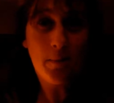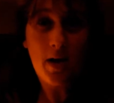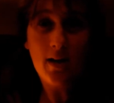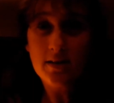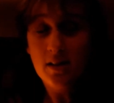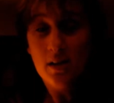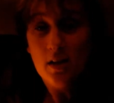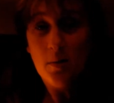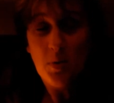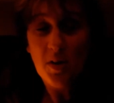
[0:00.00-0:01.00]
I'm not
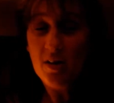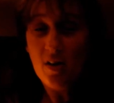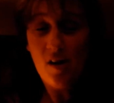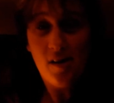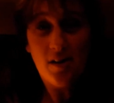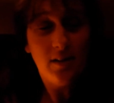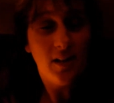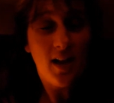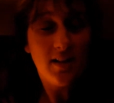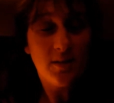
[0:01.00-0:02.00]
putting on
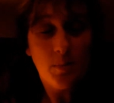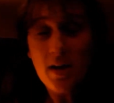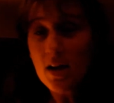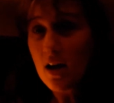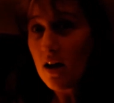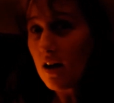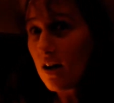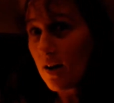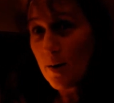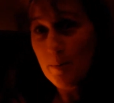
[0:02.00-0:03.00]
lots of
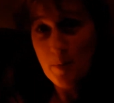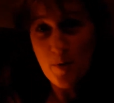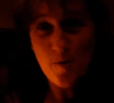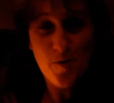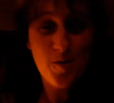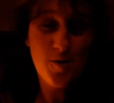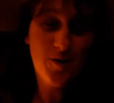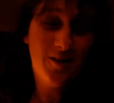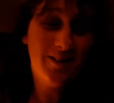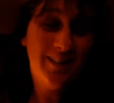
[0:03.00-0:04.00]
makeup
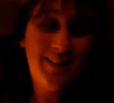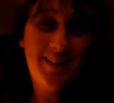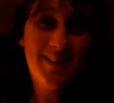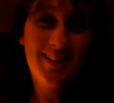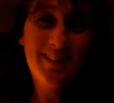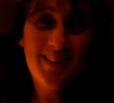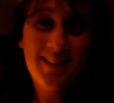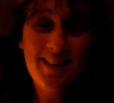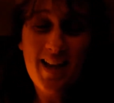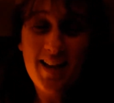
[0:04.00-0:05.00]
or anything
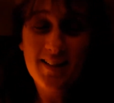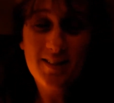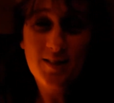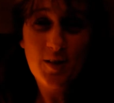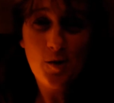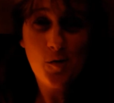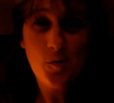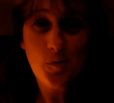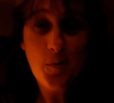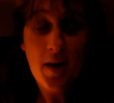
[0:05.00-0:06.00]
like that.
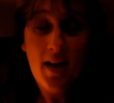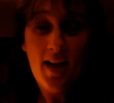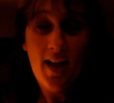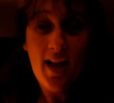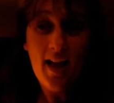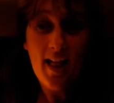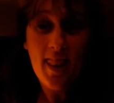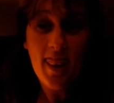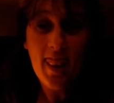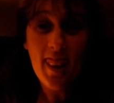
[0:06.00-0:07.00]
So
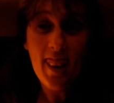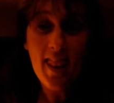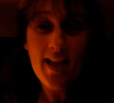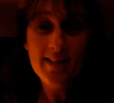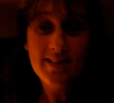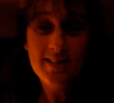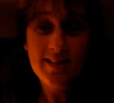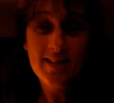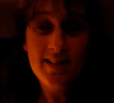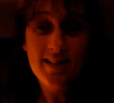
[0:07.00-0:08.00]

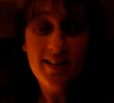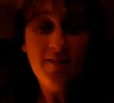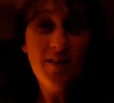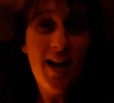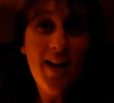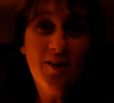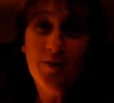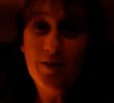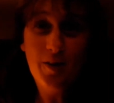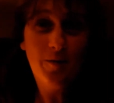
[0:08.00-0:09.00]
let's even I
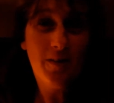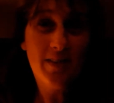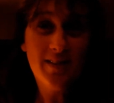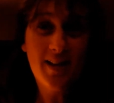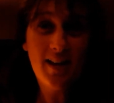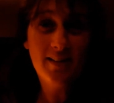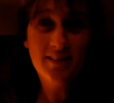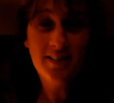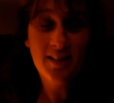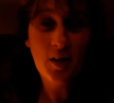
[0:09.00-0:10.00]
don't know what the day
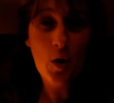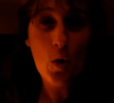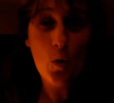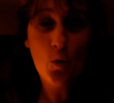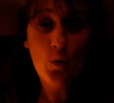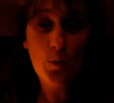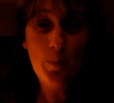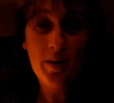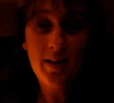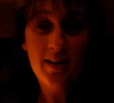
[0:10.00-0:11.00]
is gonna hold,
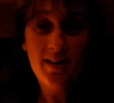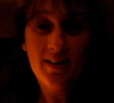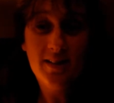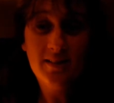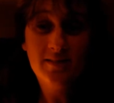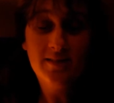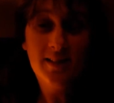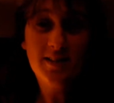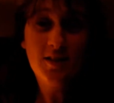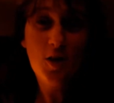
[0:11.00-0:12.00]
but
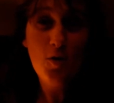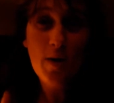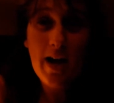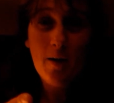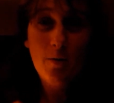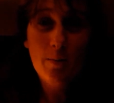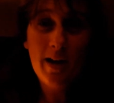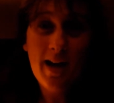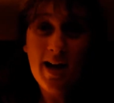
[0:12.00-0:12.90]
let's go hour by